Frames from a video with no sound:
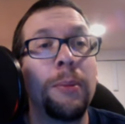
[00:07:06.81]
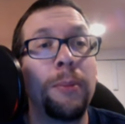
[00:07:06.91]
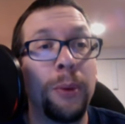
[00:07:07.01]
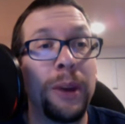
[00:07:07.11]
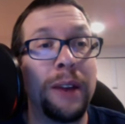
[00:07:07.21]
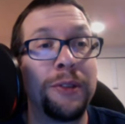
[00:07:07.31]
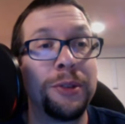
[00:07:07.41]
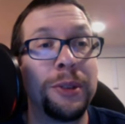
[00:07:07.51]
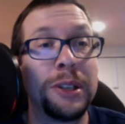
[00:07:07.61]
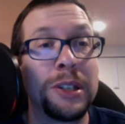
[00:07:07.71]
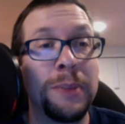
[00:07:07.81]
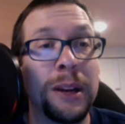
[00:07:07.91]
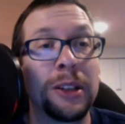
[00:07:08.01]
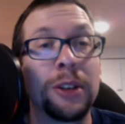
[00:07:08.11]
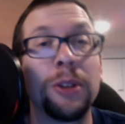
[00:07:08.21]
But we have to
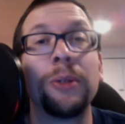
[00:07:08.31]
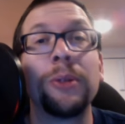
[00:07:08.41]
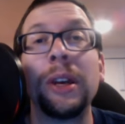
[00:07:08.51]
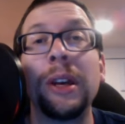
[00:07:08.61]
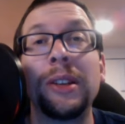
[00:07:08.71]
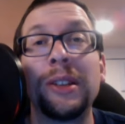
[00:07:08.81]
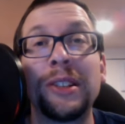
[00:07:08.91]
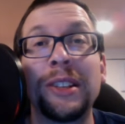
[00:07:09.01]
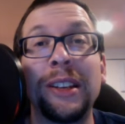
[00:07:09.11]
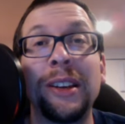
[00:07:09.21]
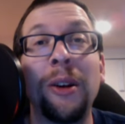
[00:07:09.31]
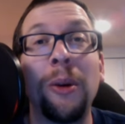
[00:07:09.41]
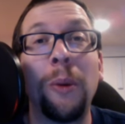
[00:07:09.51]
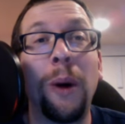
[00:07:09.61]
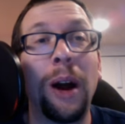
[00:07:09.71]
inspect the code to see
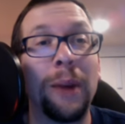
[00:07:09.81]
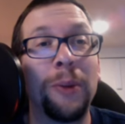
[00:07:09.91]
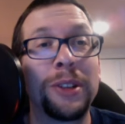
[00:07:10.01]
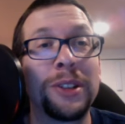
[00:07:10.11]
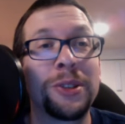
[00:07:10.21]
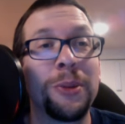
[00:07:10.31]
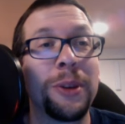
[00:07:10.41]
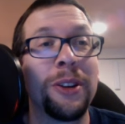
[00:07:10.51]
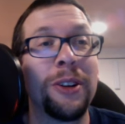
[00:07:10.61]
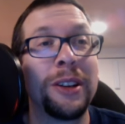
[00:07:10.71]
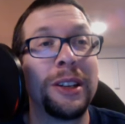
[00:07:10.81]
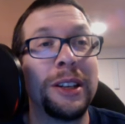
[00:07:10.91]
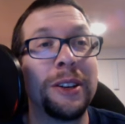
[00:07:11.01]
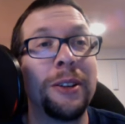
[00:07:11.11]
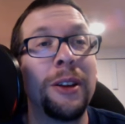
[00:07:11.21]
why. What is going on here?